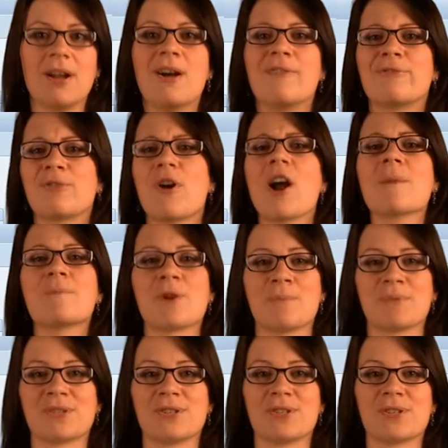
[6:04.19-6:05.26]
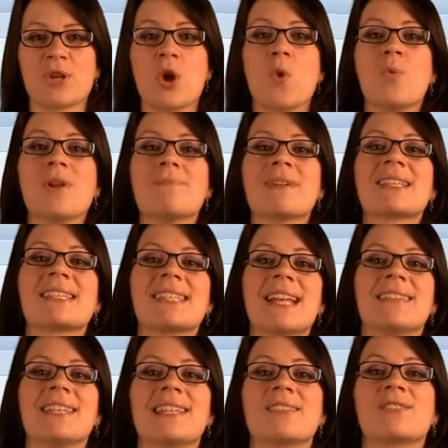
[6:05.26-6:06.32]
For our purposes, we must
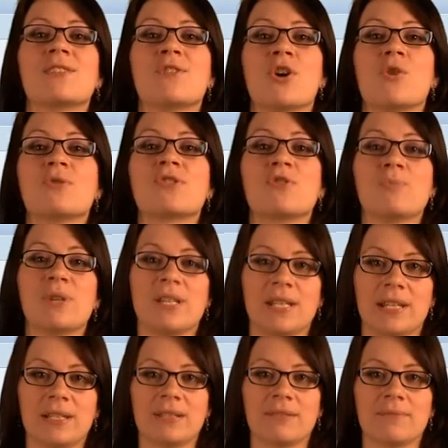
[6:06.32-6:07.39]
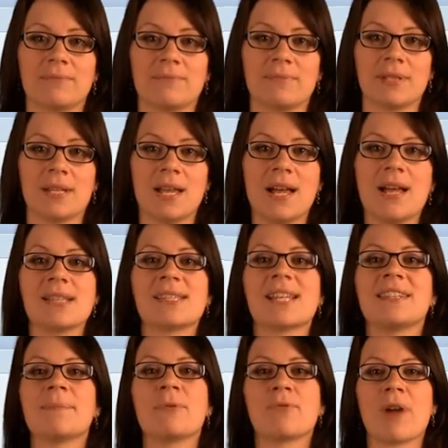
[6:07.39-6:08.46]
set these to those that we need.
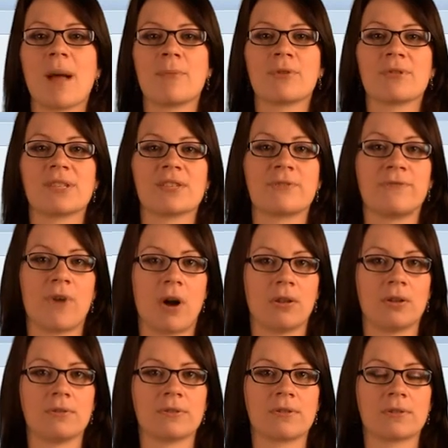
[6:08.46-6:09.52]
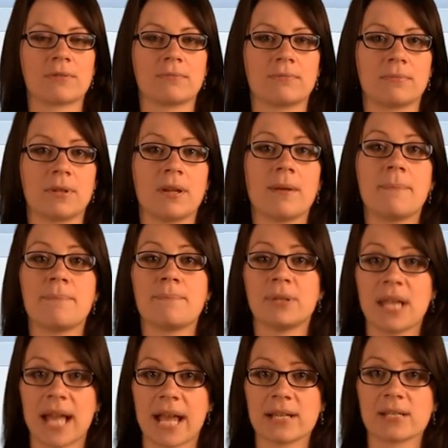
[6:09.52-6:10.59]
Set the parameters as follows.
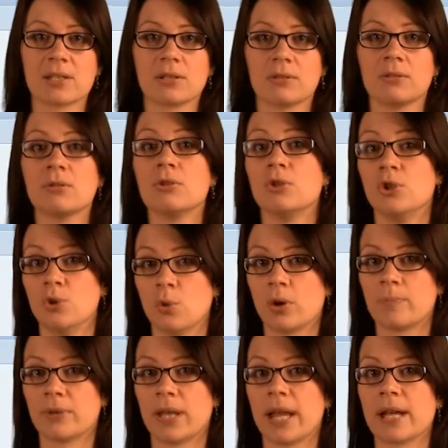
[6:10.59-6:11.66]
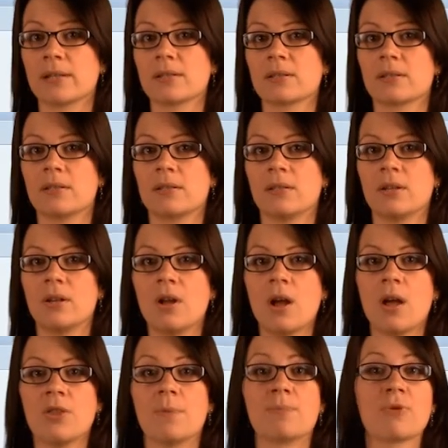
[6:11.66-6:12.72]
Plant, your plant.
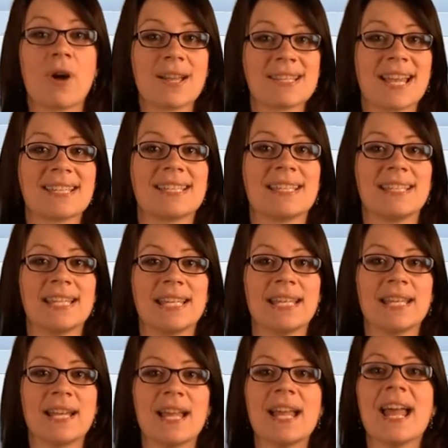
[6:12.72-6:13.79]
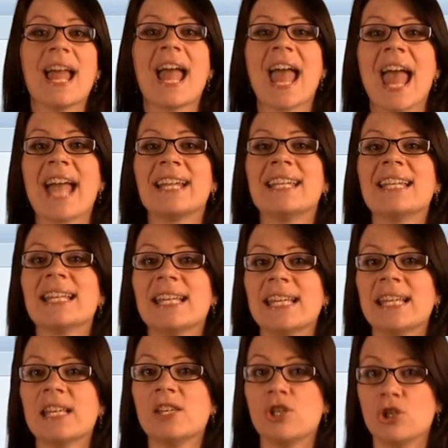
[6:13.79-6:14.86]
The processing key,
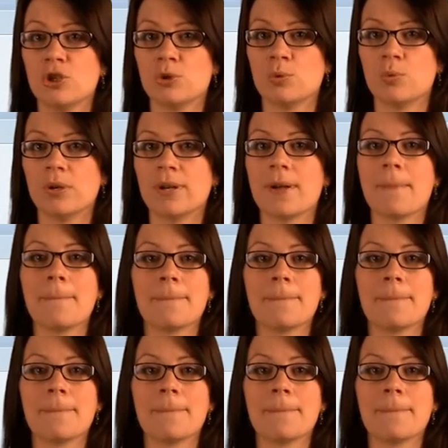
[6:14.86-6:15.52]
NEUPL.